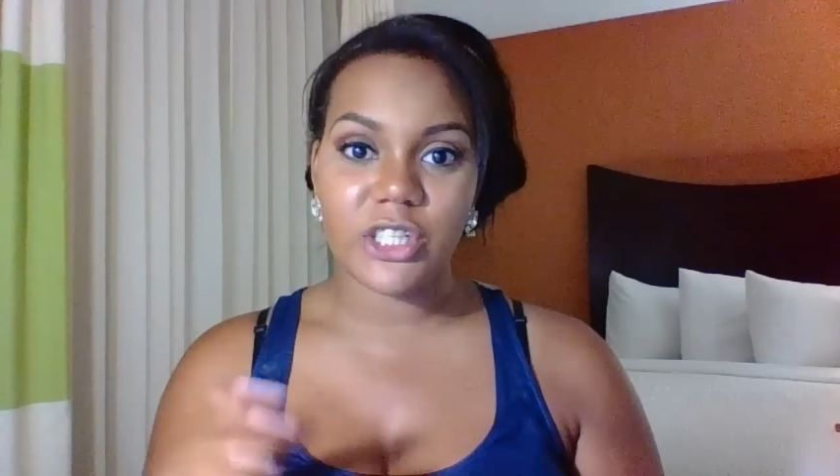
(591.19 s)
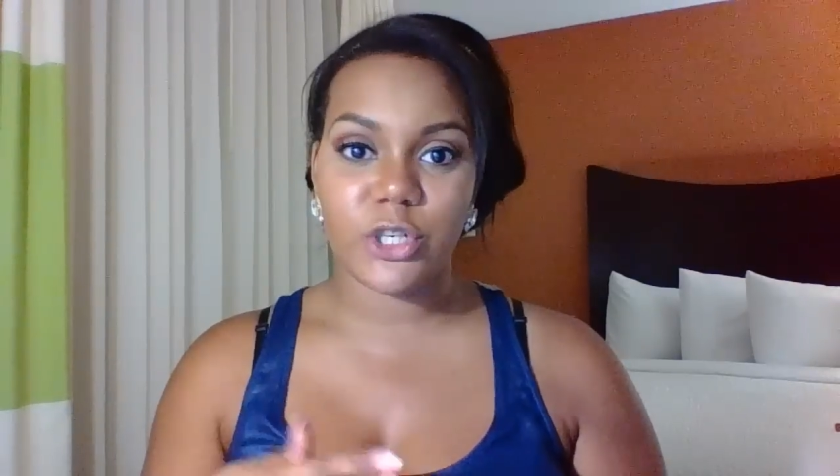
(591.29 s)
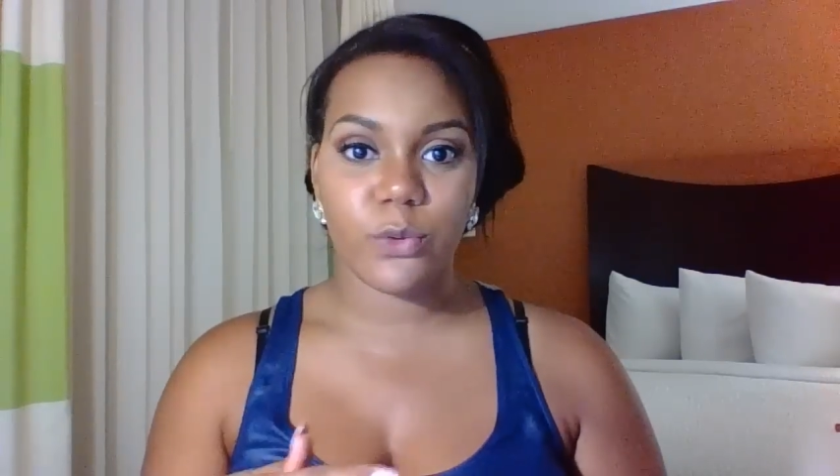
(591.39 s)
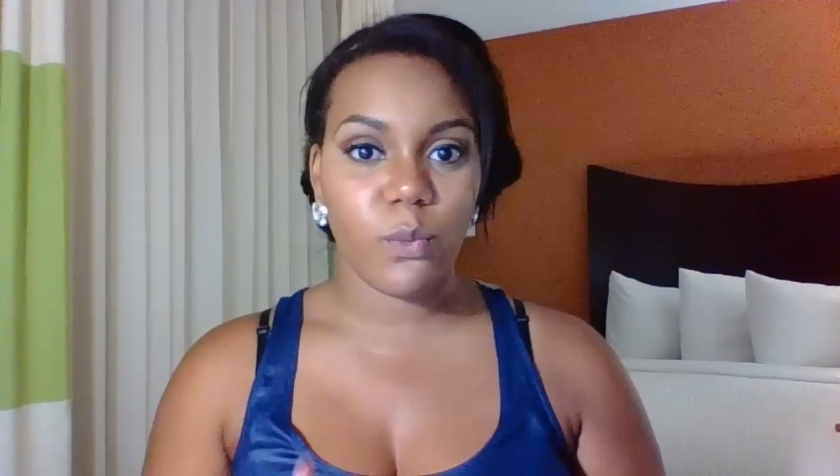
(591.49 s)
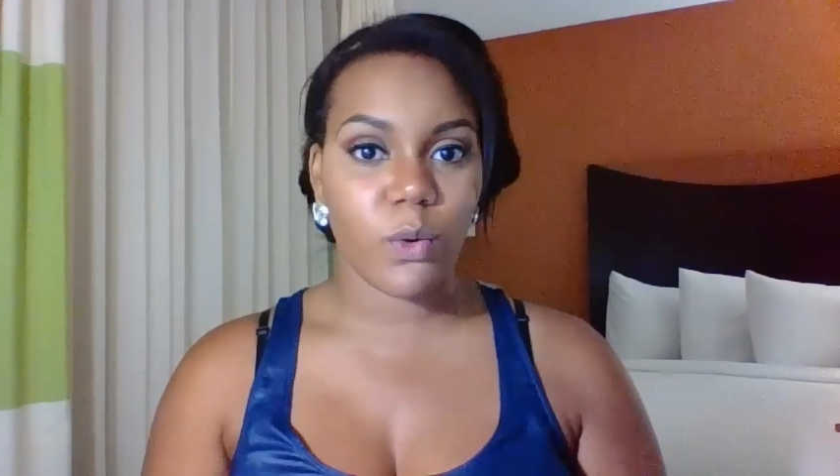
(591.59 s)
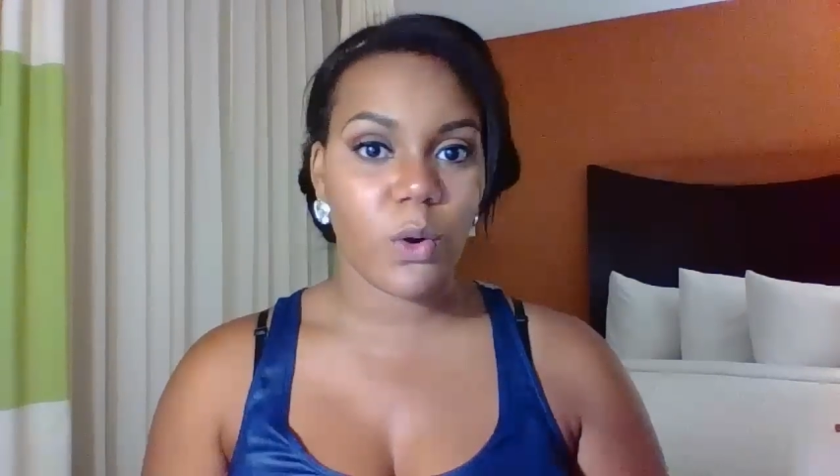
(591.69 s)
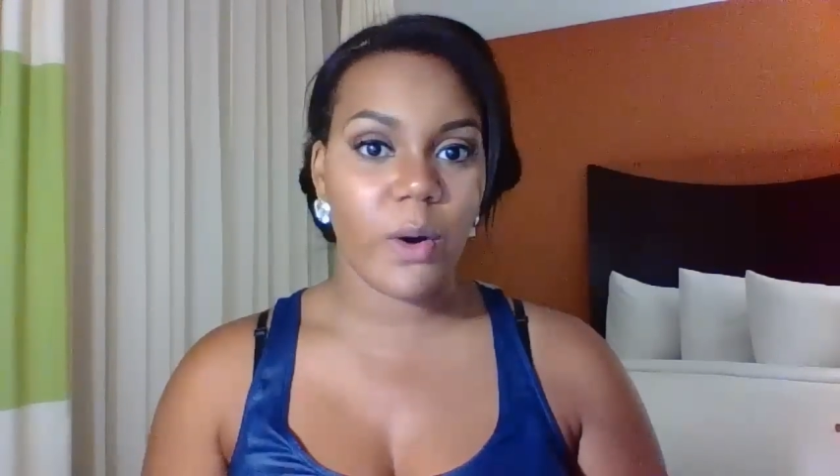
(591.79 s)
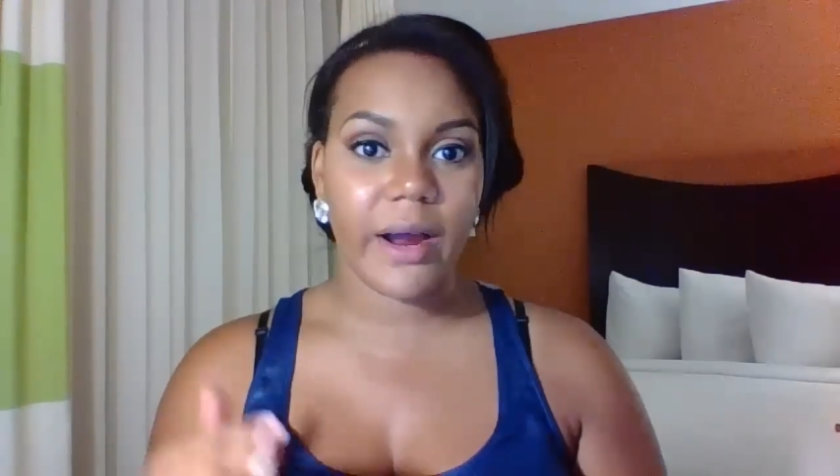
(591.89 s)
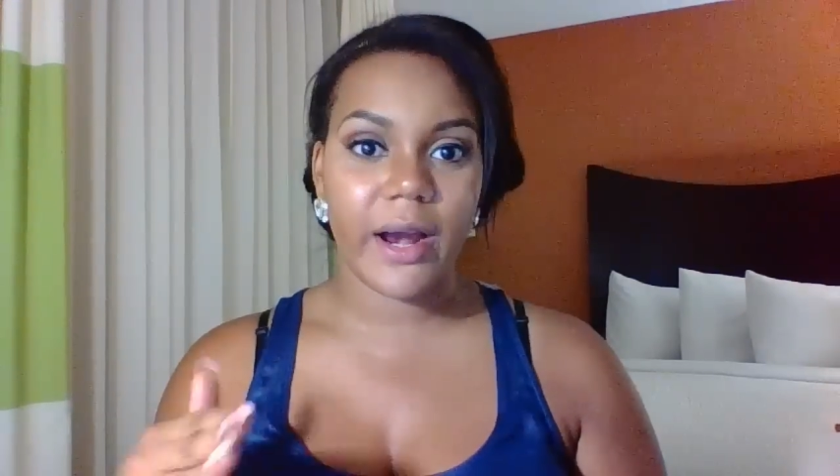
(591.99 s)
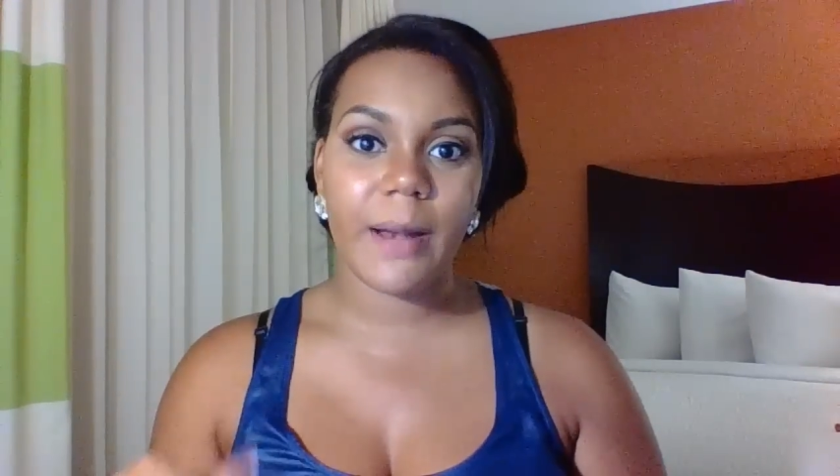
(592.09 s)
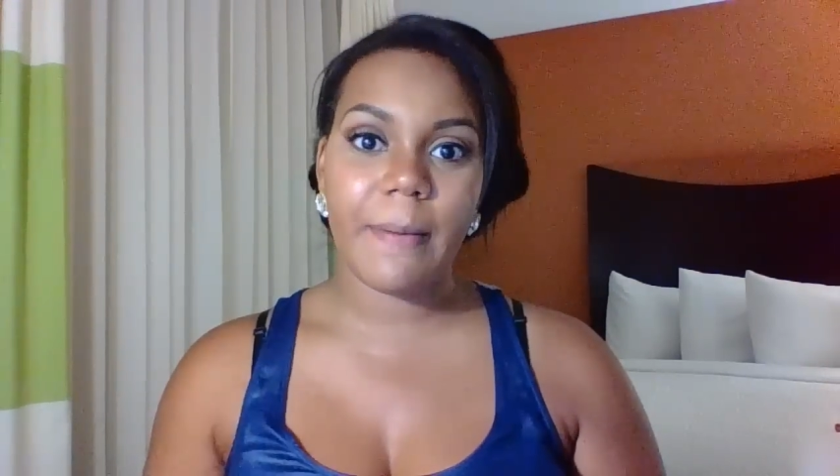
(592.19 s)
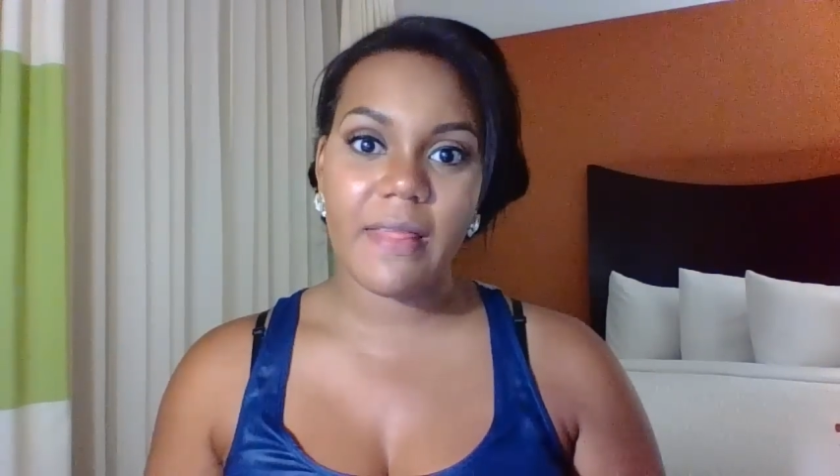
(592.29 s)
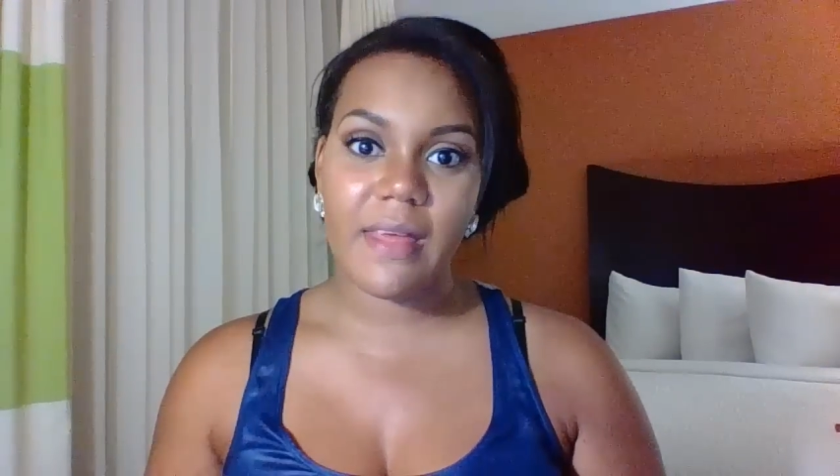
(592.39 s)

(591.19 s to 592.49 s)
You're required by the